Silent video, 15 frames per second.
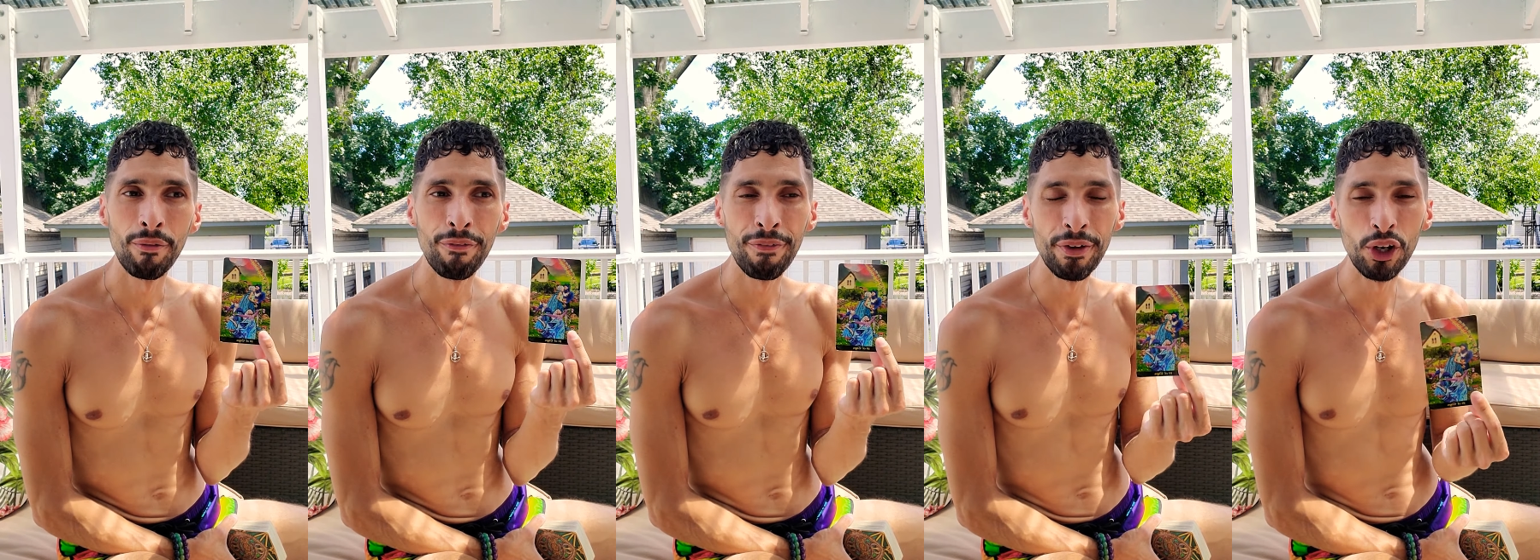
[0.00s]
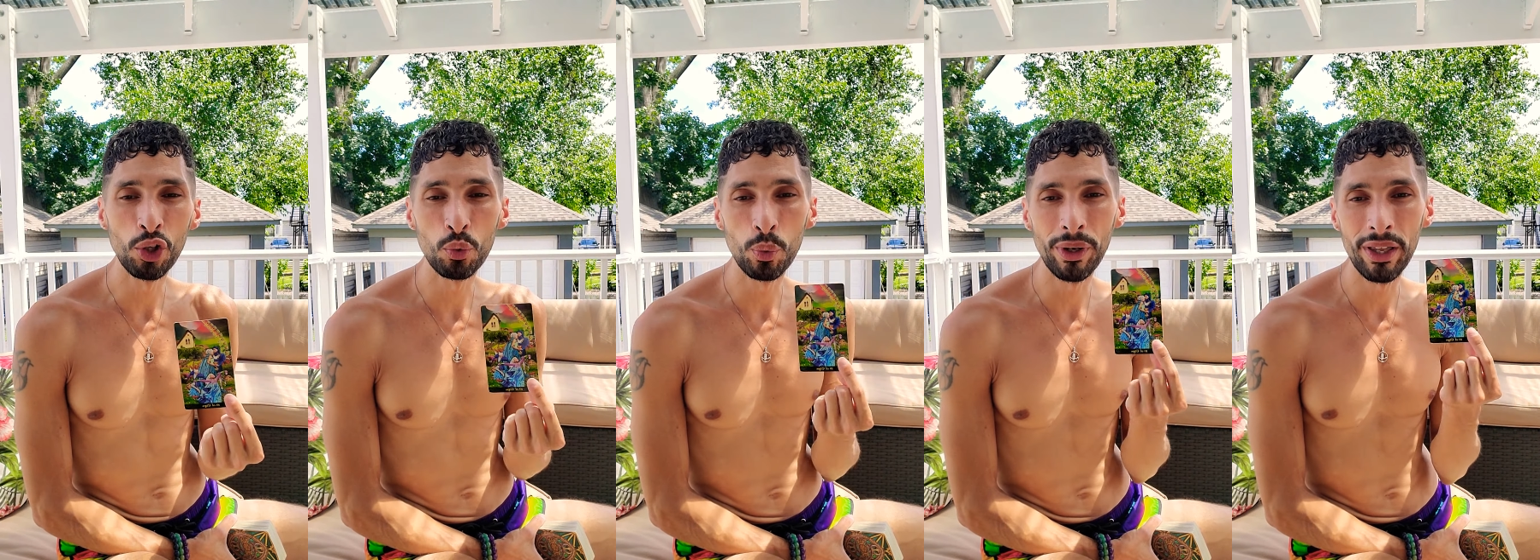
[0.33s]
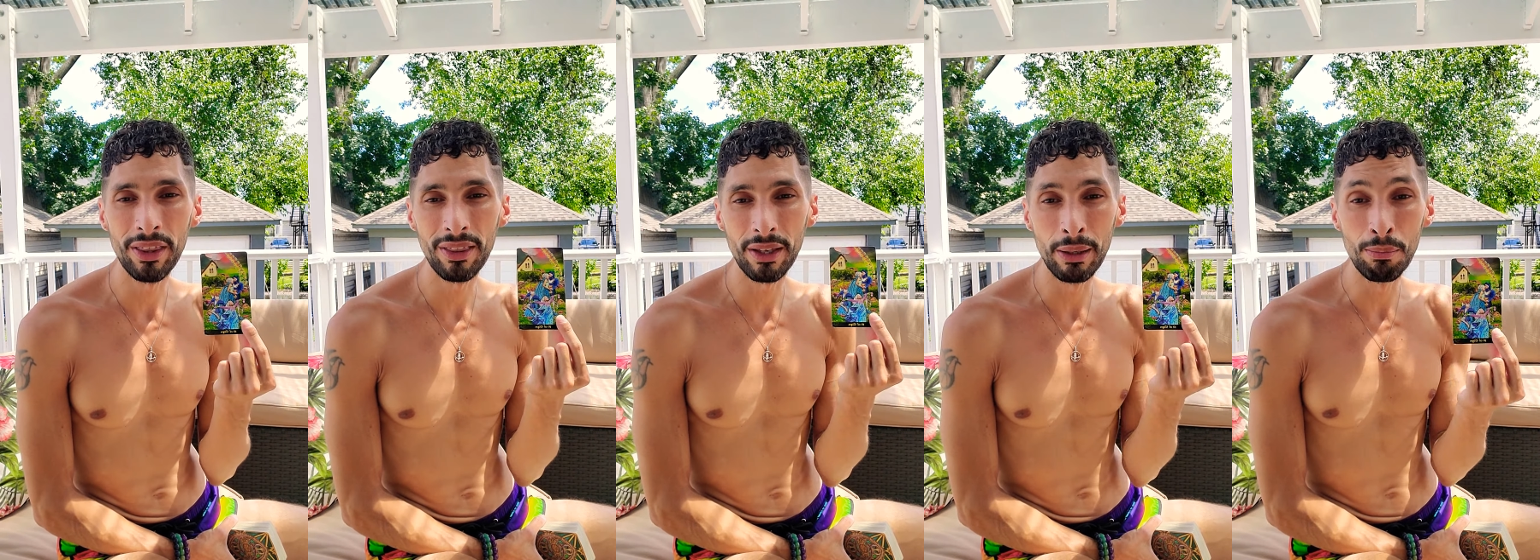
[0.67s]
filled with
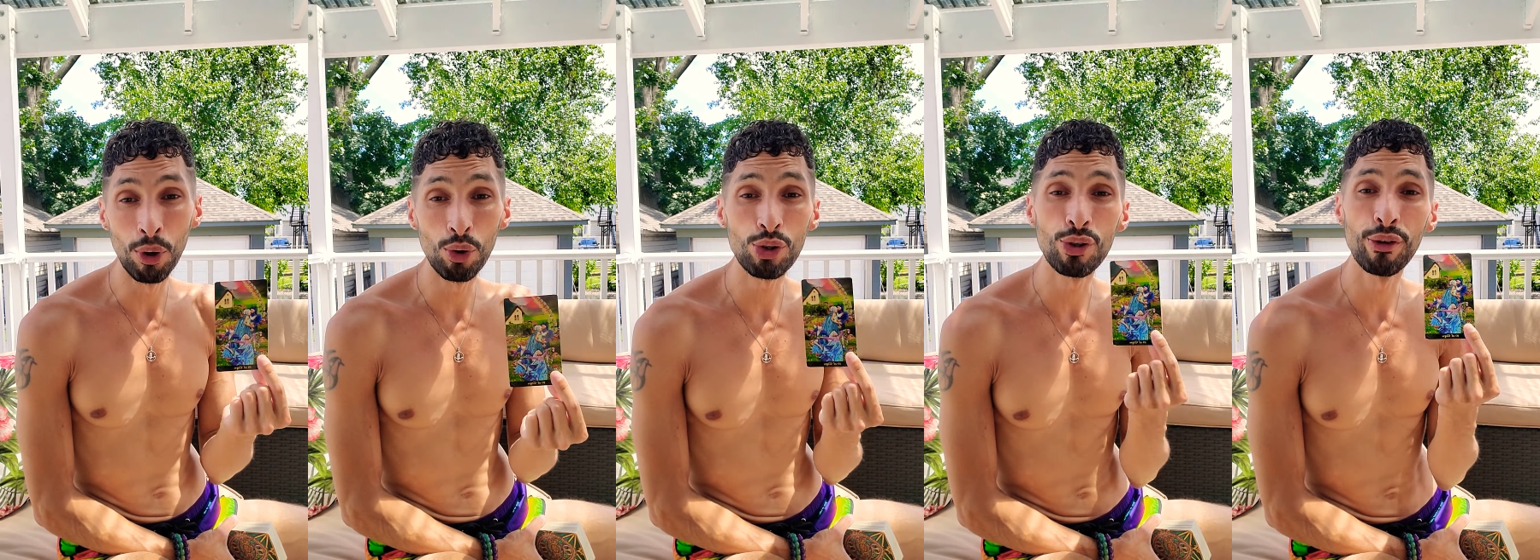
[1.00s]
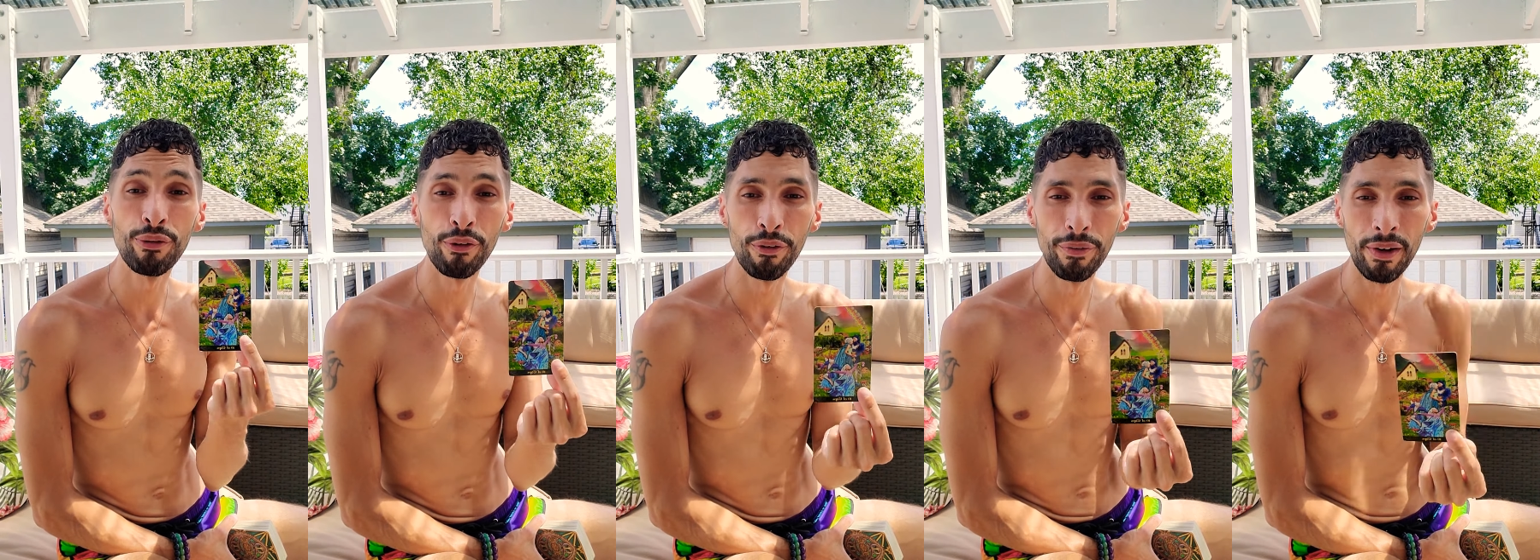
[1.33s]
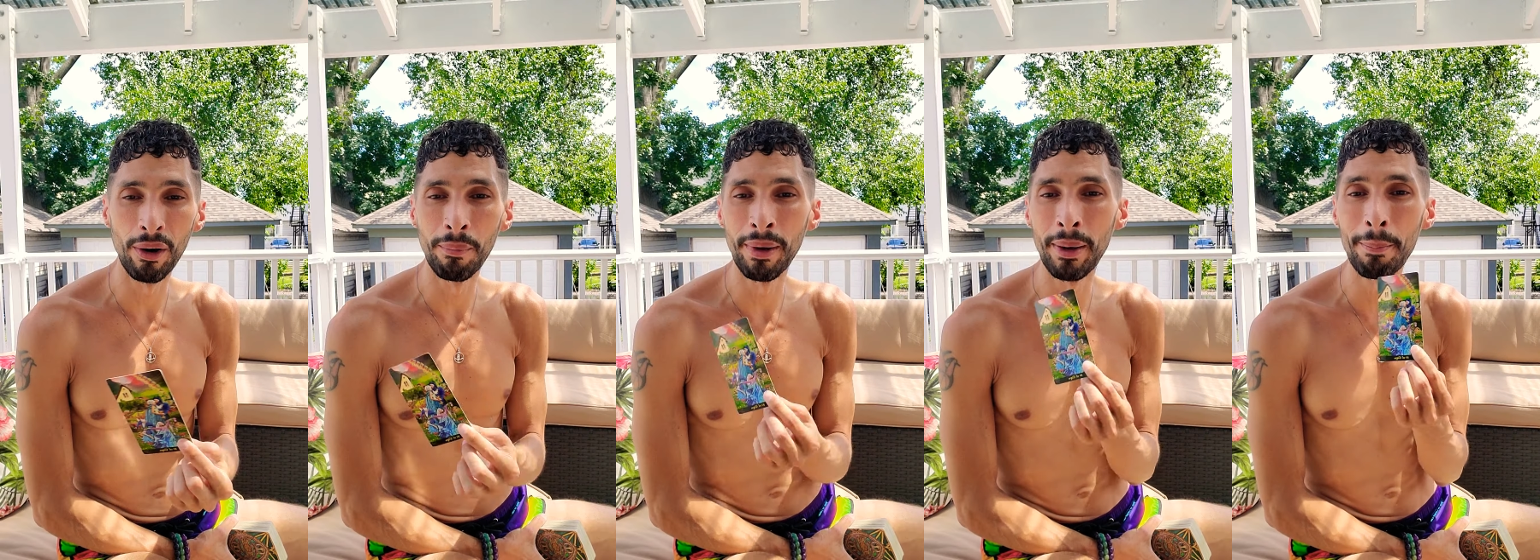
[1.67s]
emotional
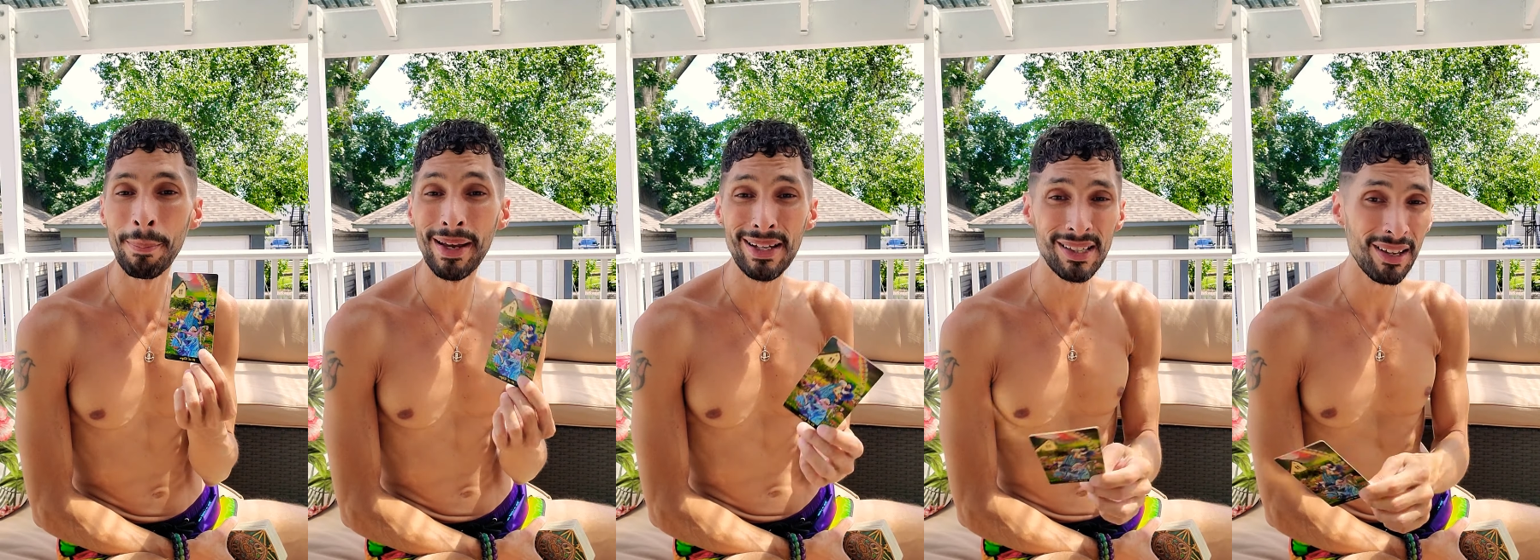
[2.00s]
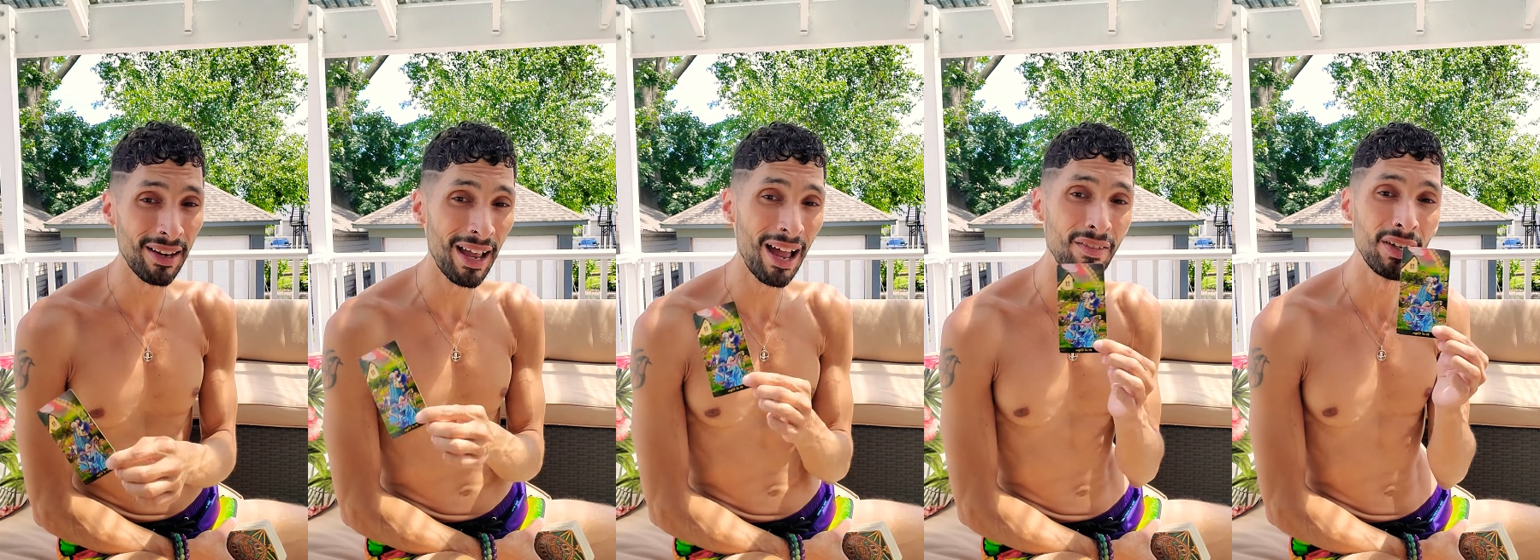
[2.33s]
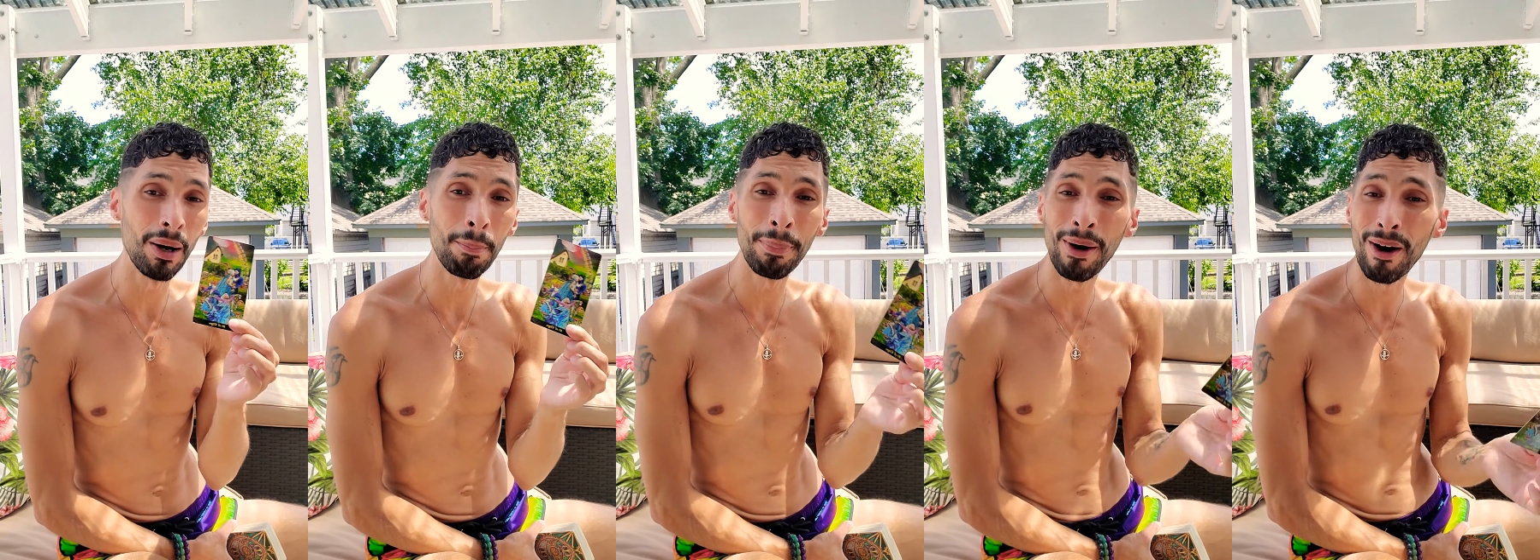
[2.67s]
fulfillment based on having
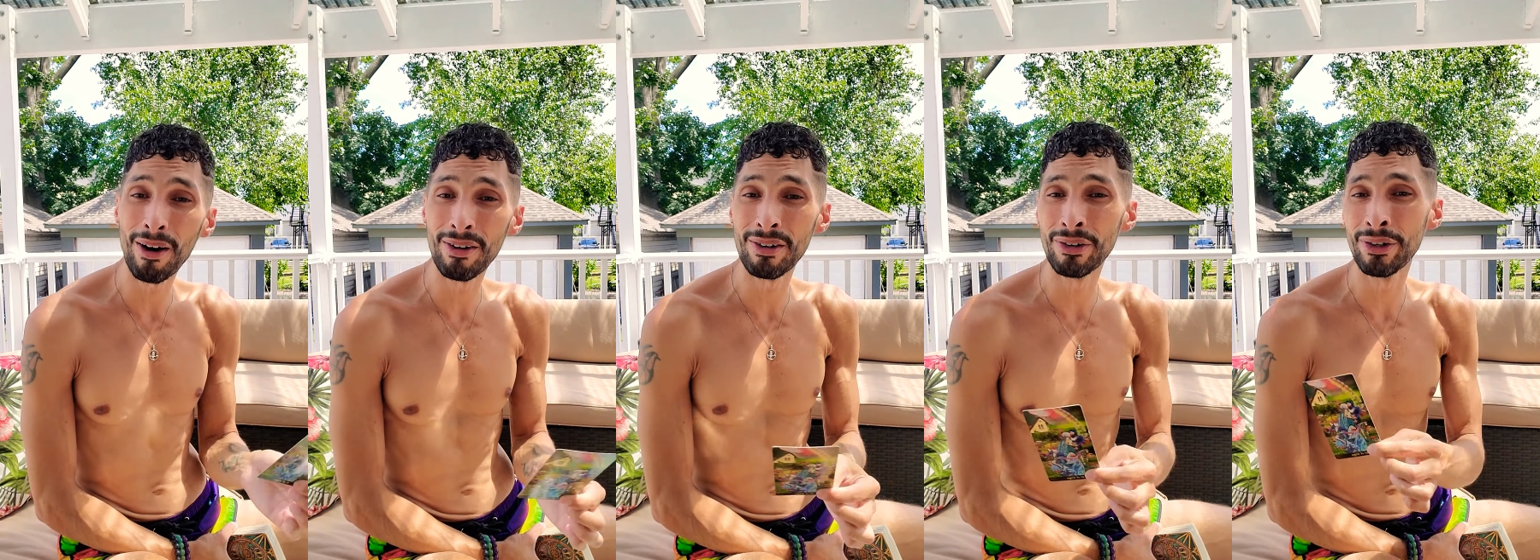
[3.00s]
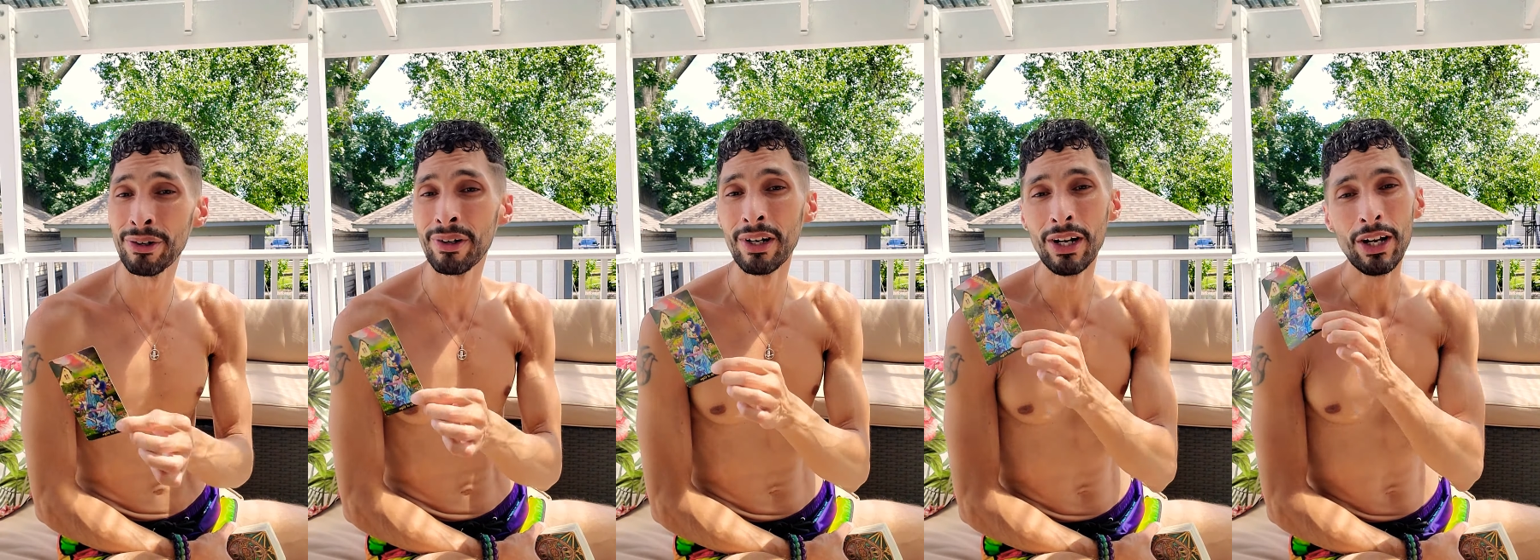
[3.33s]
a partner,